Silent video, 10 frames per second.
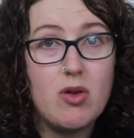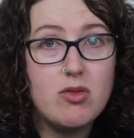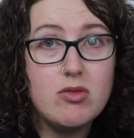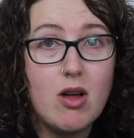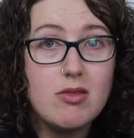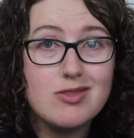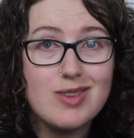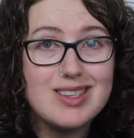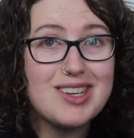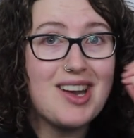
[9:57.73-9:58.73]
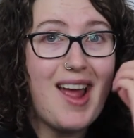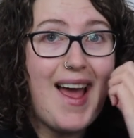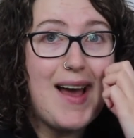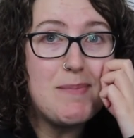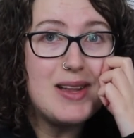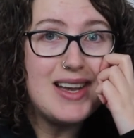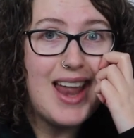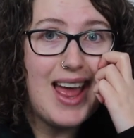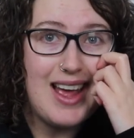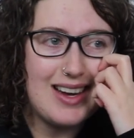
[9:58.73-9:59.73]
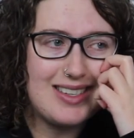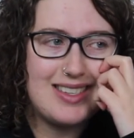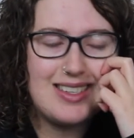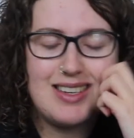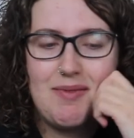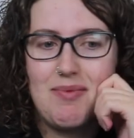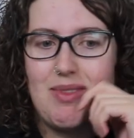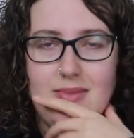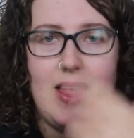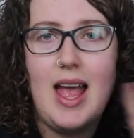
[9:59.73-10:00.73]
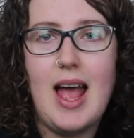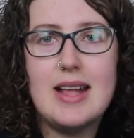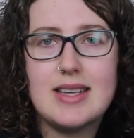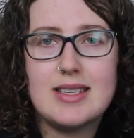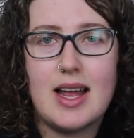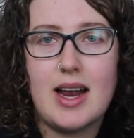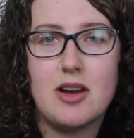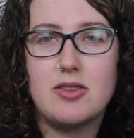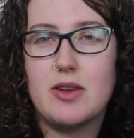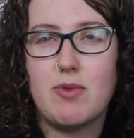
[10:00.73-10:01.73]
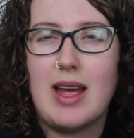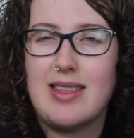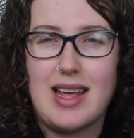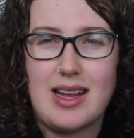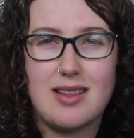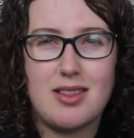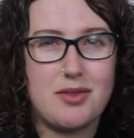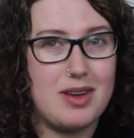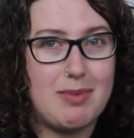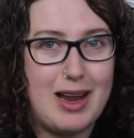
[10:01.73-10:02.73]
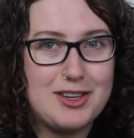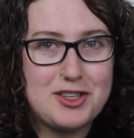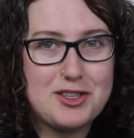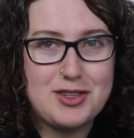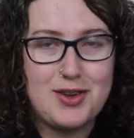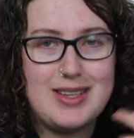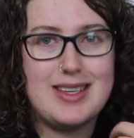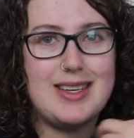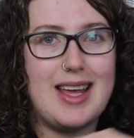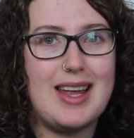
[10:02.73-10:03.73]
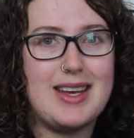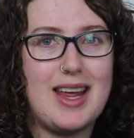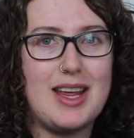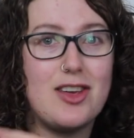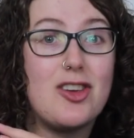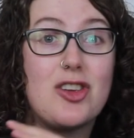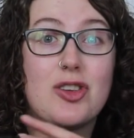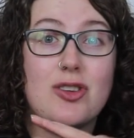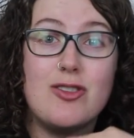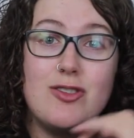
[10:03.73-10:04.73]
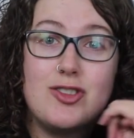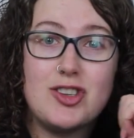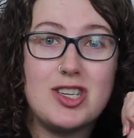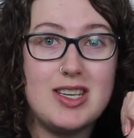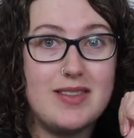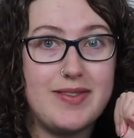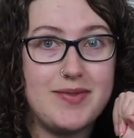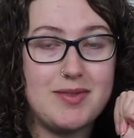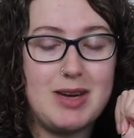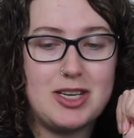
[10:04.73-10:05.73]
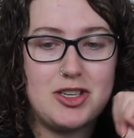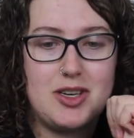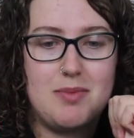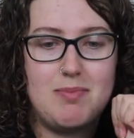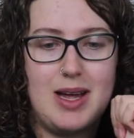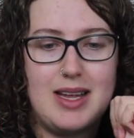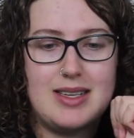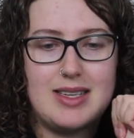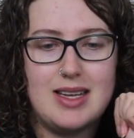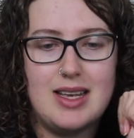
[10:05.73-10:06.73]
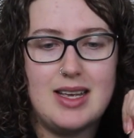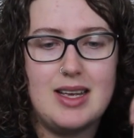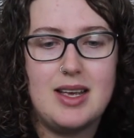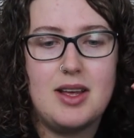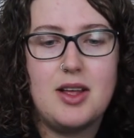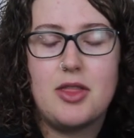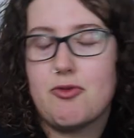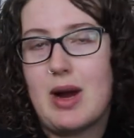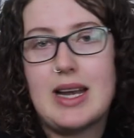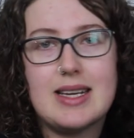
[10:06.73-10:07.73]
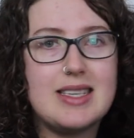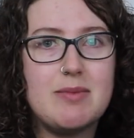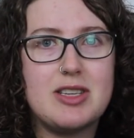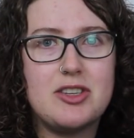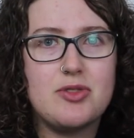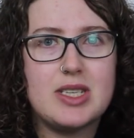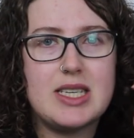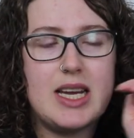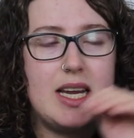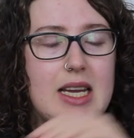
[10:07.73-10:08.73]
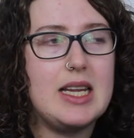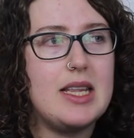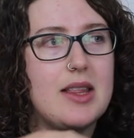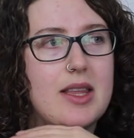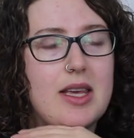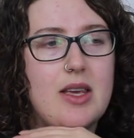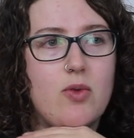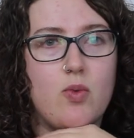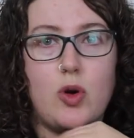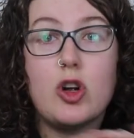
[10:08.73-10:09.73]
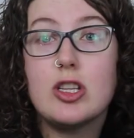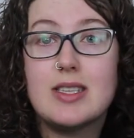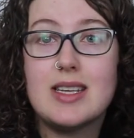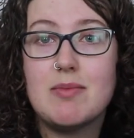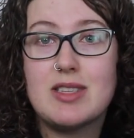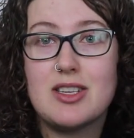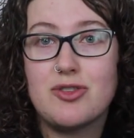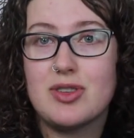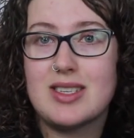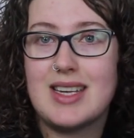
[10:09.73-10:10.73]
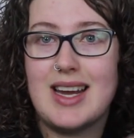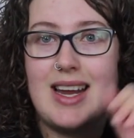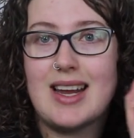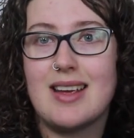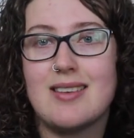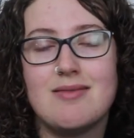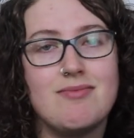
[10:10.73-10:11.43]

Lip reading: who knows what's gonna happen next. As I said, I only read like 3 pages, didn't get a huge deal of information, but the writing seems interesting, the world seems interesting,